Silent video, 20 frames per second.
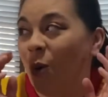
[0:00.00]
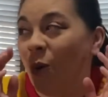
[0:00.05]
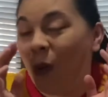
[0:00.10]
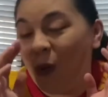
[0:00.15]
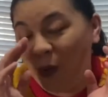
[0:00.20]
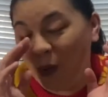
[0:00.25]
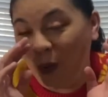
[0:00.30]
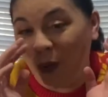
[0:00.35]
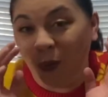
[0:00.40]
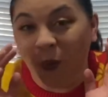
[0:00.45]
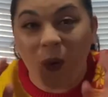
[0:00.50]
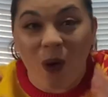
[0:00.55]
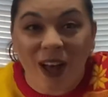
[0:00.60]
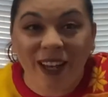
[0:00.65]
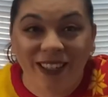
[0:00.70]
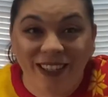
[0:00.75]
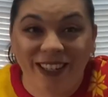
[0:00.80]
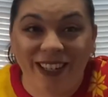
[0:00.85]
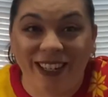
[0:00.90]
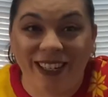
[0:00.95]

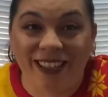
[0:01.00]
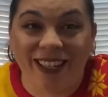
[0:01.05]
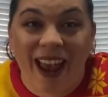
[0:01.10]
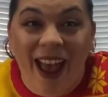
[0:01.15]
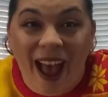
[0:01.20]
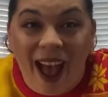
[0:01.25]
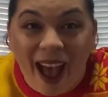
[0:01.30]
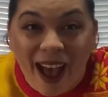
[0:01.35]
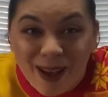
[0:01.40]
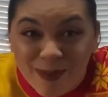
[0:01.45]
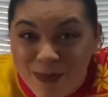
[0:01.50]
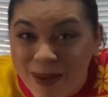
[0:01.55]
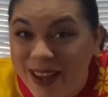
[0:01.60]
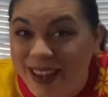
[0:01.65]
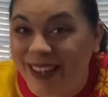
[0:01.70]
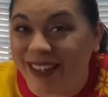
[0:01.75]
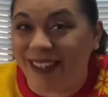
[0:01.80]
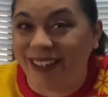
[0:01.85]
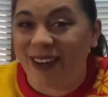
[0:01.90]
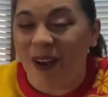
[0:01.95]
What just
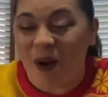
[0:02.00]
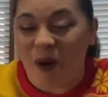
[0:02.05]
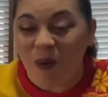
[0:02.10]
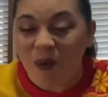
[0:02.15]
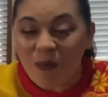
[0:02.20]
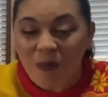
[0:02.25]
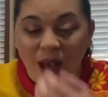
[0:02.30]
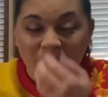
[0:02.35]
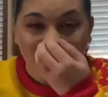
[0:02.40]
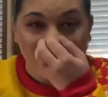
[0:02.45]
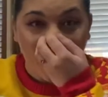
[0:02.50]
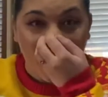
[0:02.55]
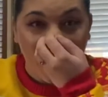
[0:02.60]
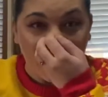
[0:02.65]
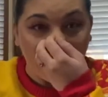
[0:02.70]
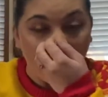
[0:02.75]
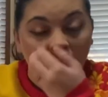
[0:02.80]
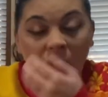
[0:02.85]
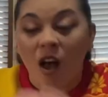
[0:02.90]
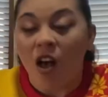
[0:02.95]
happened? Oh my God.
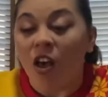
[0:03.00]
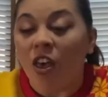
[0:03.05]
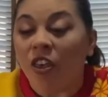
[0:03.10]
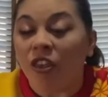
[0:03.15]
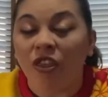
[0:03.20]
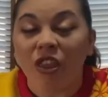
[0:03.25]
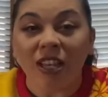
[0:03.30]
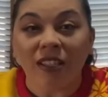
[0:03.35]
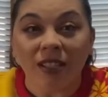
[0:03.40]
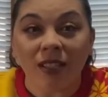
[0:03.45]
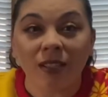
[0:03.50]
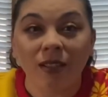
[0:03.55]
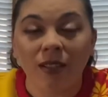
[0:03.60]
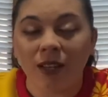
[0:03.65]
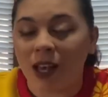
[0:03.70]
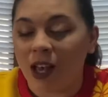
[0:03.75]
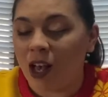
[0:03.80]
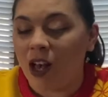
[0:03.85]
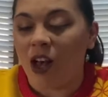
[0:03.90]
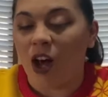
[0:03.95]
This is,
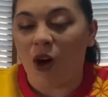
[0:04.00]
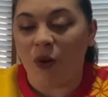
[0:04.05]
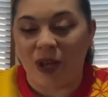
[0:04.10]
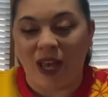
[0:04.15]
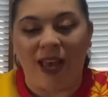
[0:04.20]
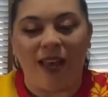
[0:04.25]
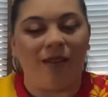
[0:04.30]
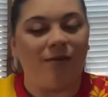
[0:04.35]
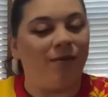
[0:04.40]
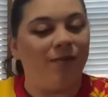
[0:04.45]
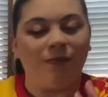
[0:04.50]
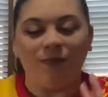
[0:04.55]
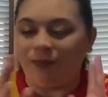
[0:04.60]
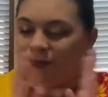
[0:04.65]
okay.